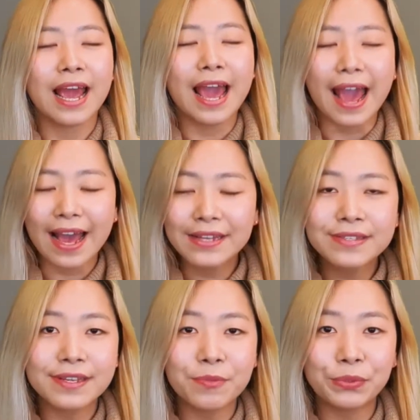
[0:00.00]
as
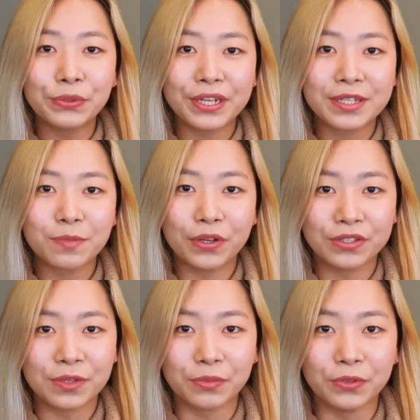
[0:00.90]
simple as
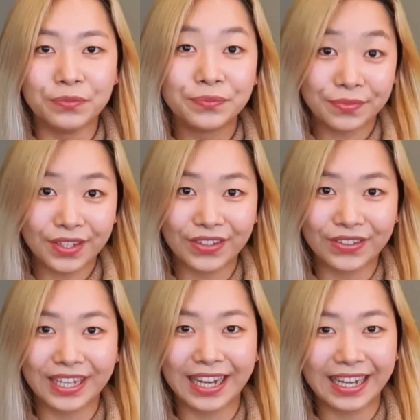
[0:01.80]
possible.
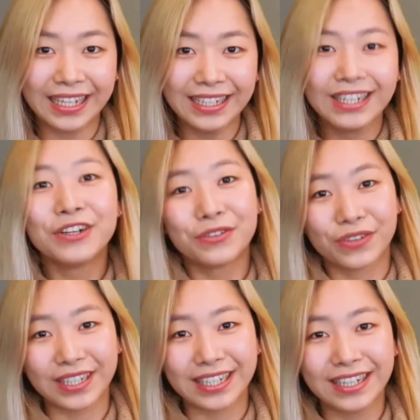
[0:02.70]
Okay?
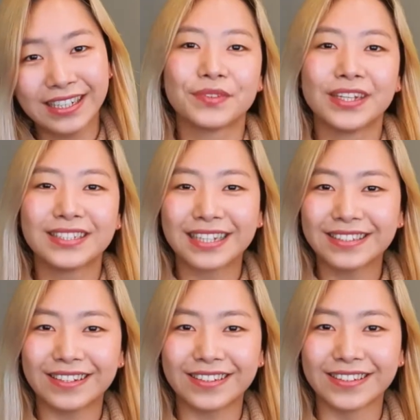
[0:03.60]
Ready guys? Let's get
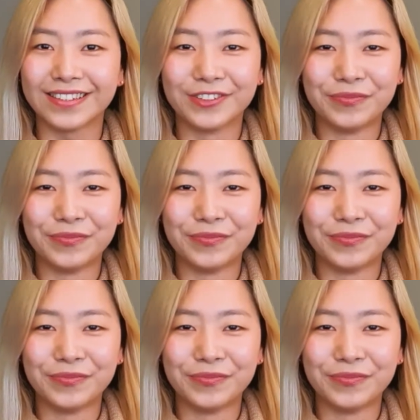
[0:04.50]
started.